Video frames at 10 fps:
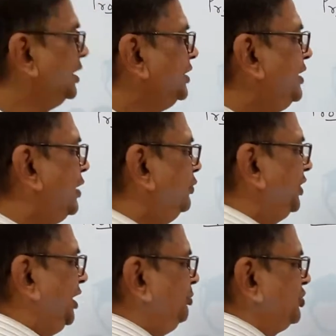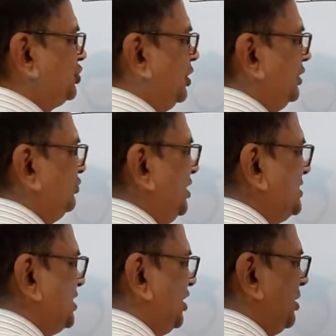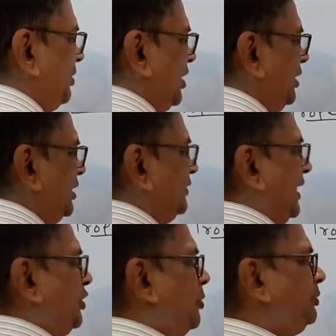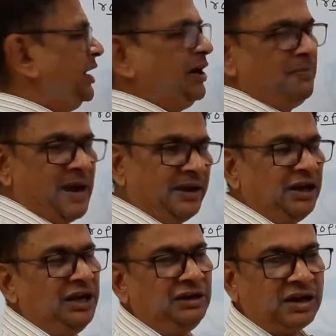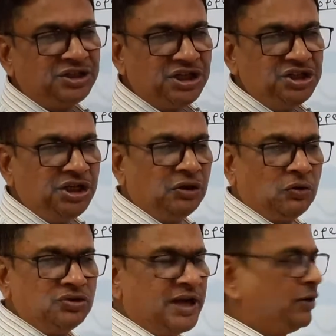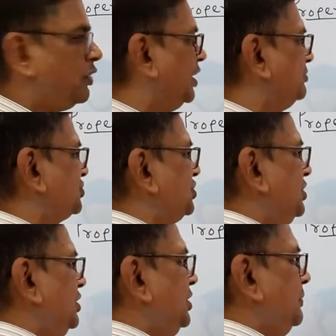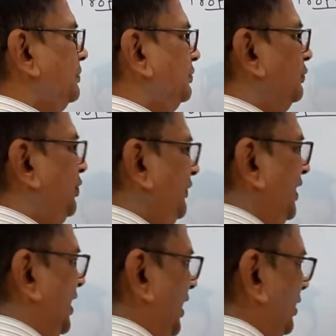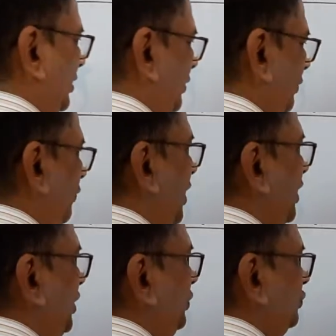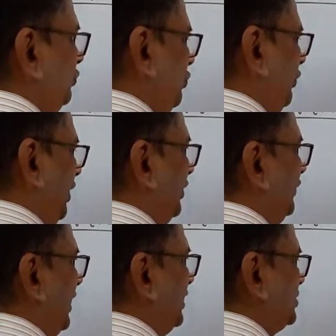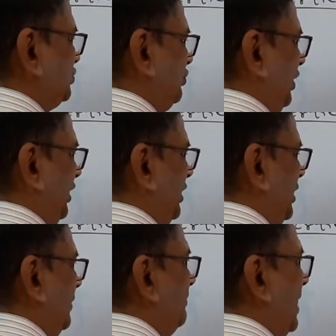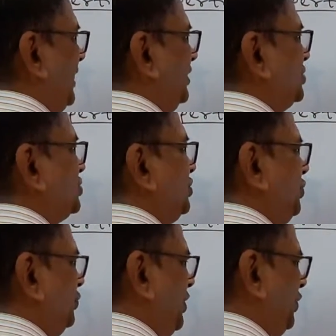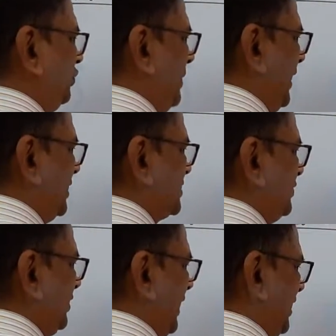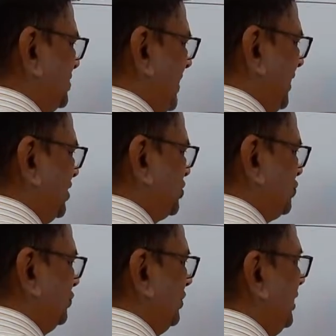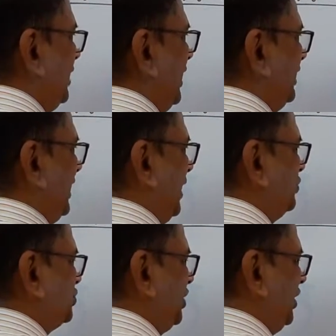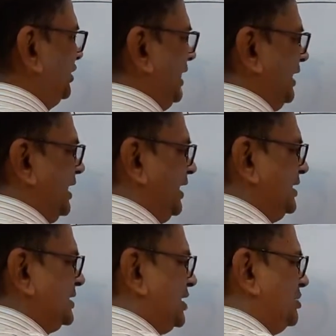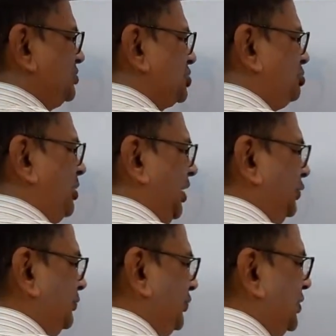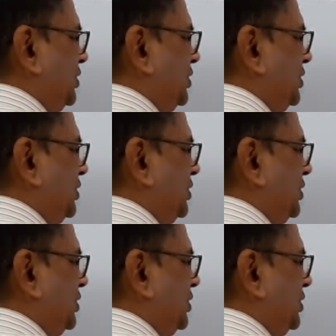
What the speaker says: Now if you solve this determinant that obtained by interchanging rows and columns, we will get 1 into 3, that is 3, minus 2 into minus 1, that is minus 2, and can you see that again comes 5.